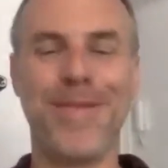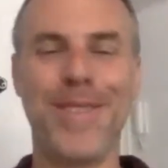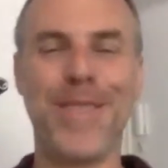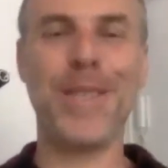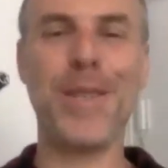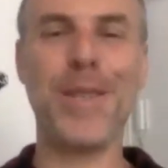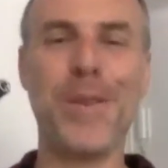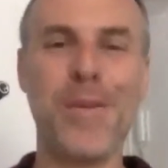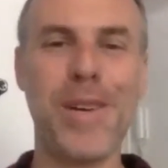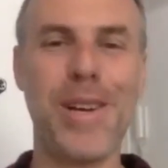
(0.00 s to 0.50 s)

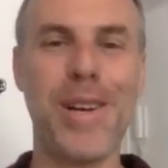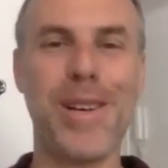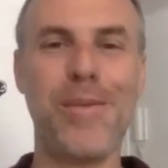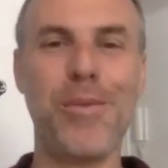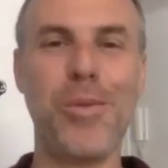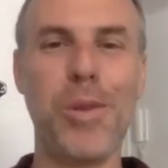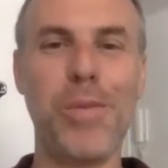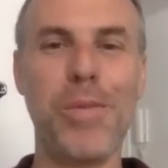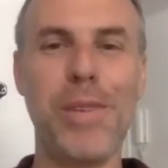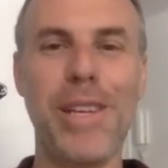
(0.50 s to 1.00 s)
So
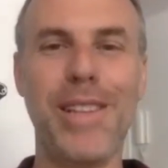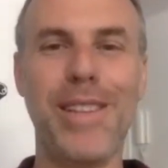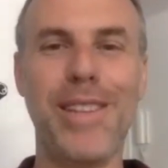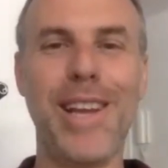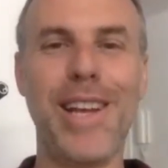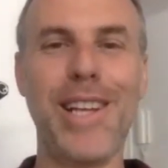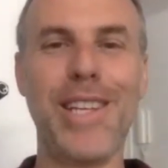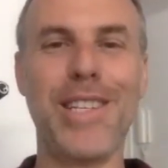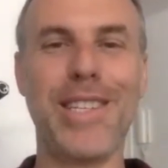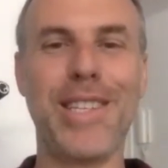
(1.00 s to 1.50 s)
we'll be in
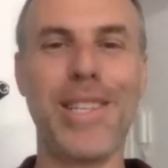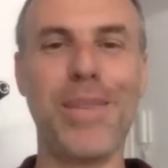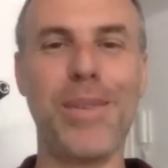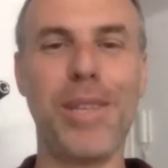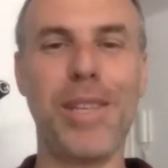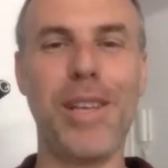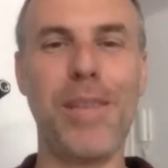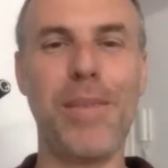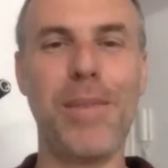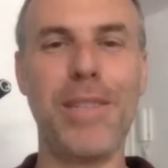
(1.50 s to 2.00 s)
touch. See
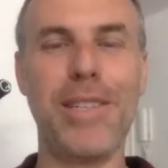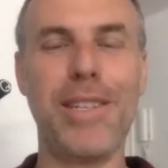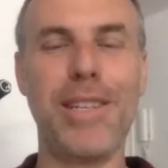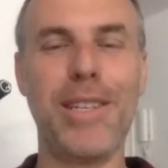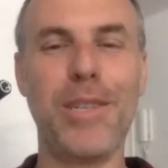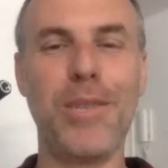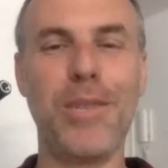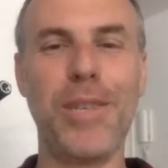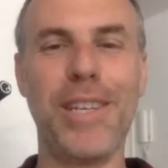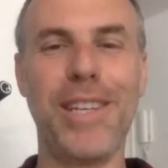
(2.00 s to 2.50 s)
what happens
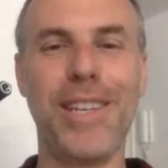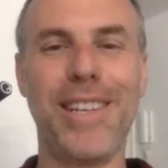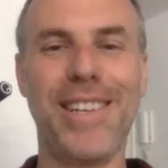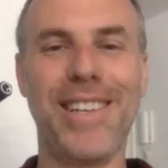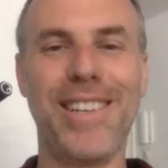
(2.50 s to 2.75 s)
next week.